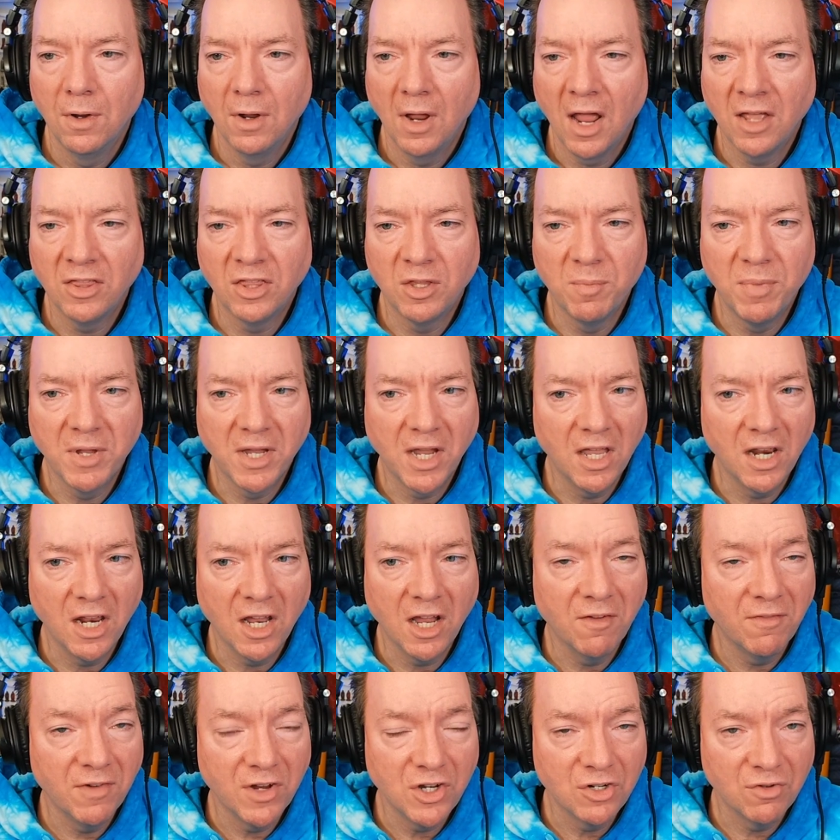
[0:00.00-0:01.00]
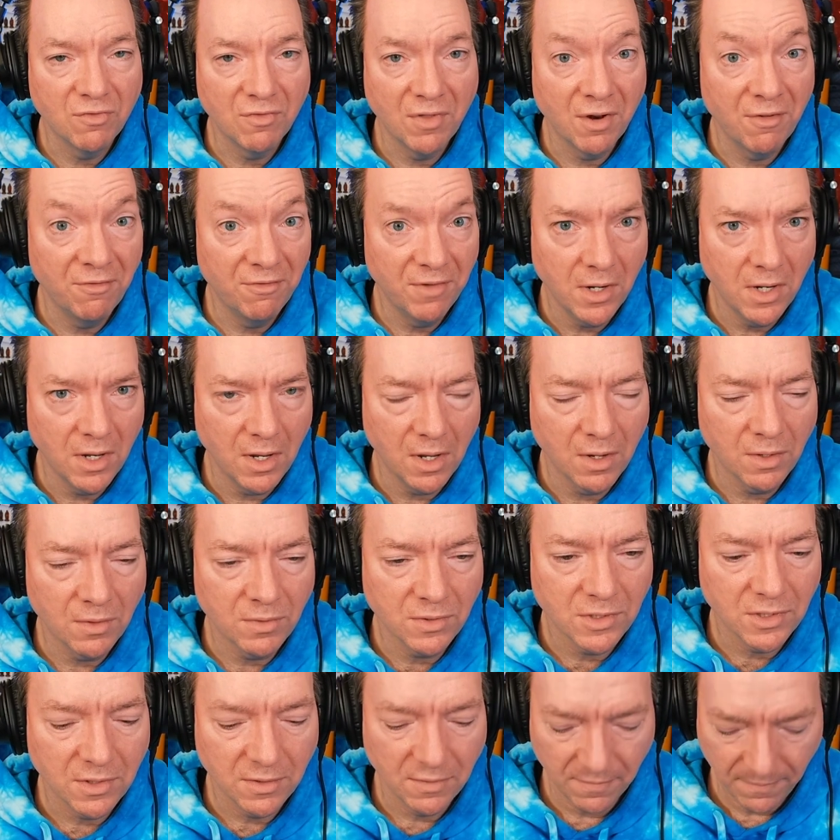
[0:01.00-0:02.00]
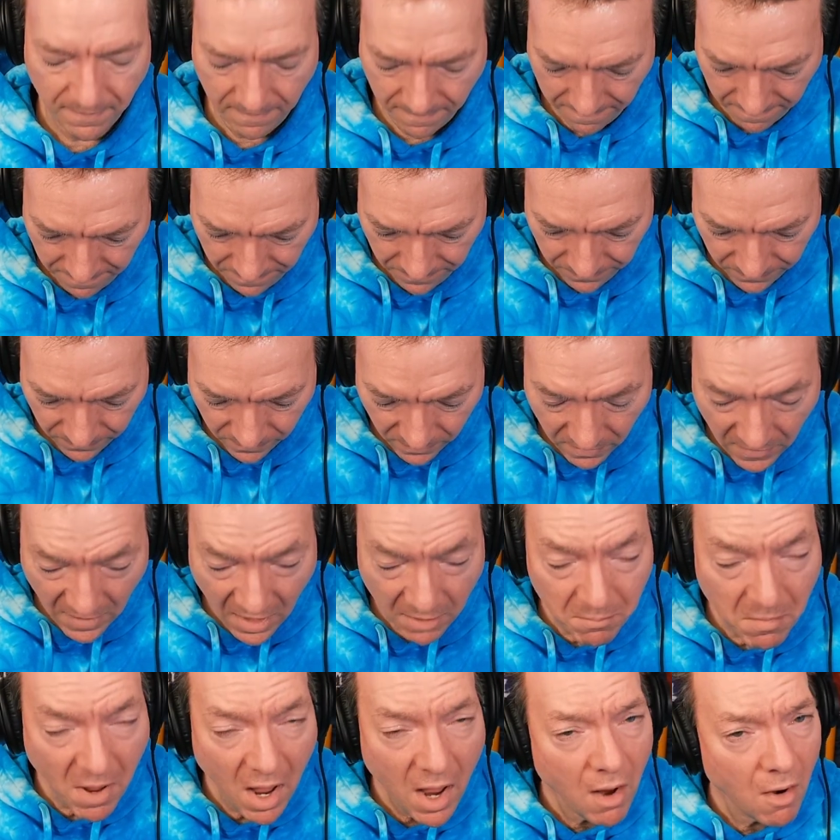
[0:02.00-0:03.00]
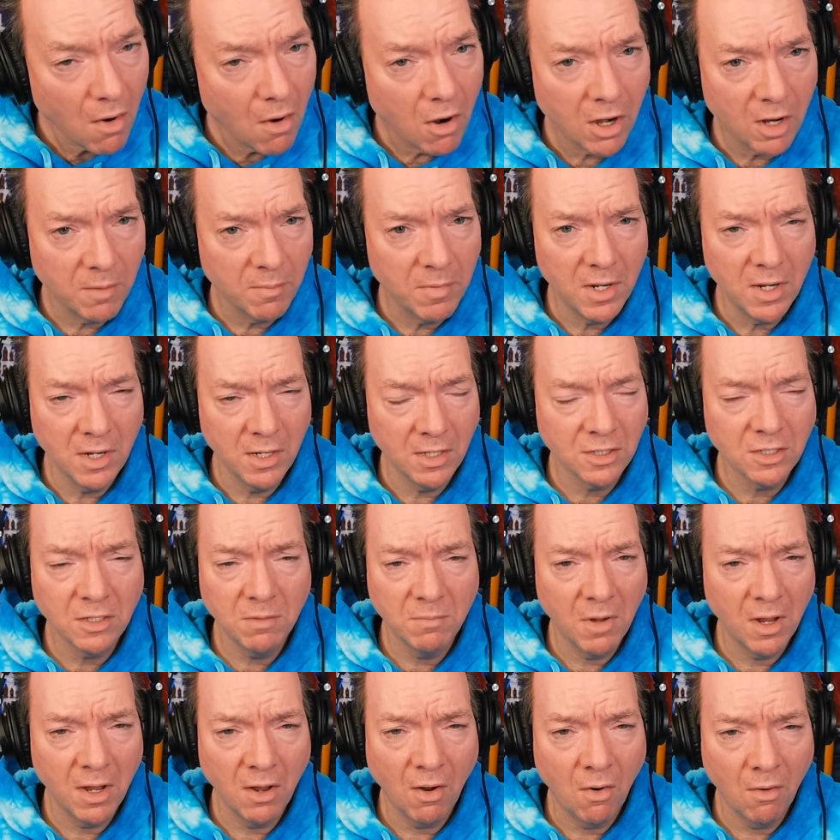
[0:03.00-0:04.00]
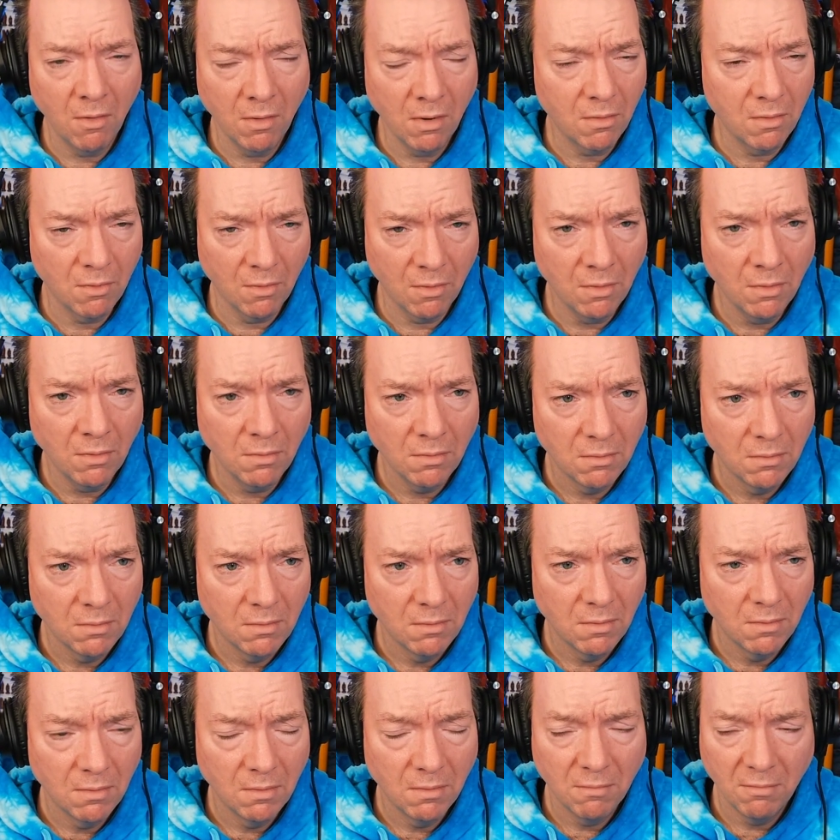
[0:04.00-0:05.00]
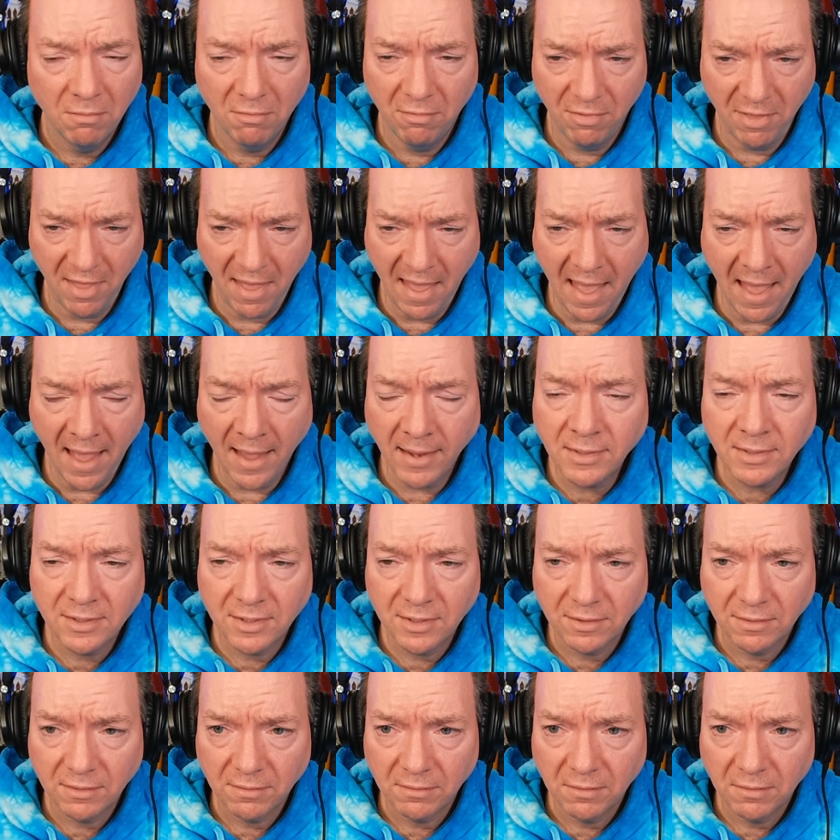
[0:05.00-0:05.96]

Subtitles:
at the beginning of each of their videos. And my argument is in my article that